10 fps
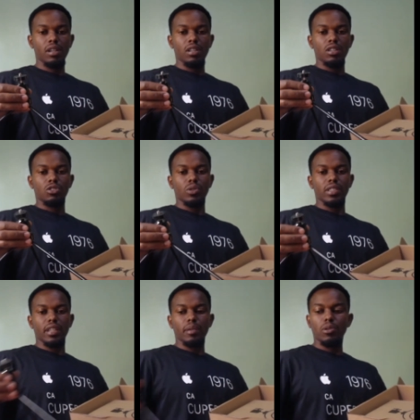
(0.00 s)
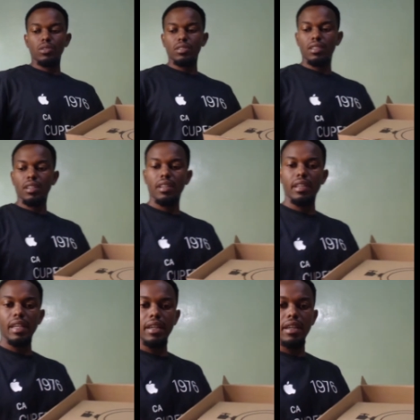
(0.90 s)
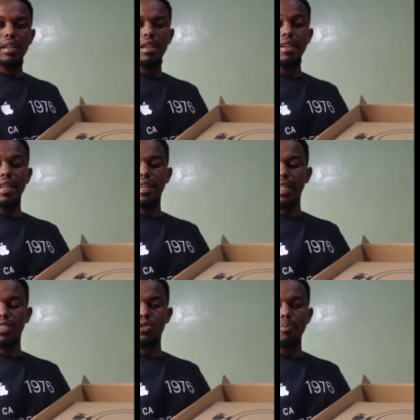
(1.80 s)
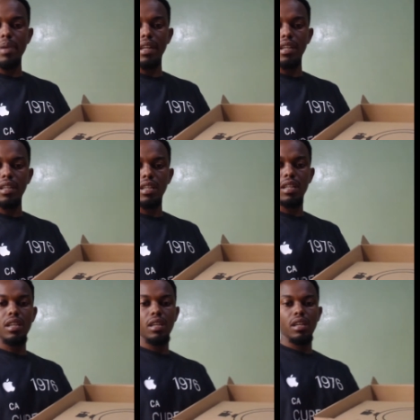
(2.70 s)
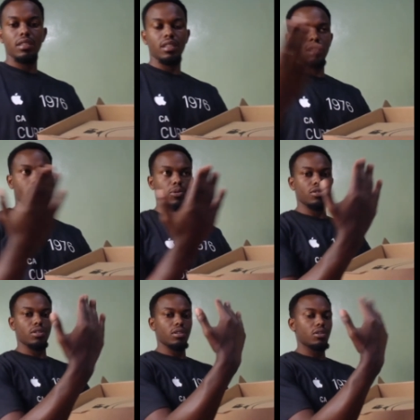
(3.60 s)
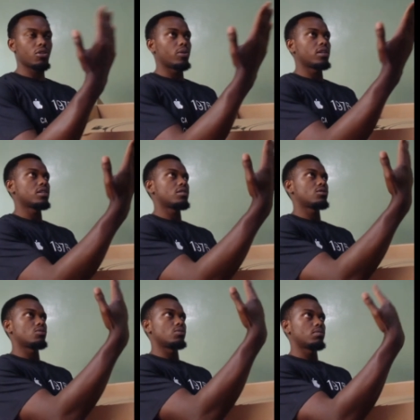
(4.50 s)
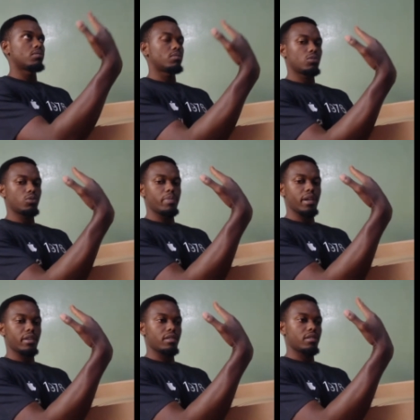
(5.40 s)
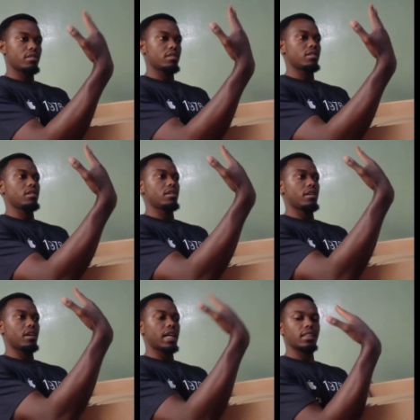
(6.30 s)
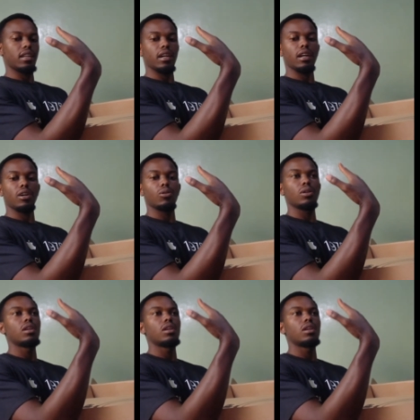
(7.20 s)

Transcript: So it enables the ring light to bend. Say supposing you want it to bend at an angle.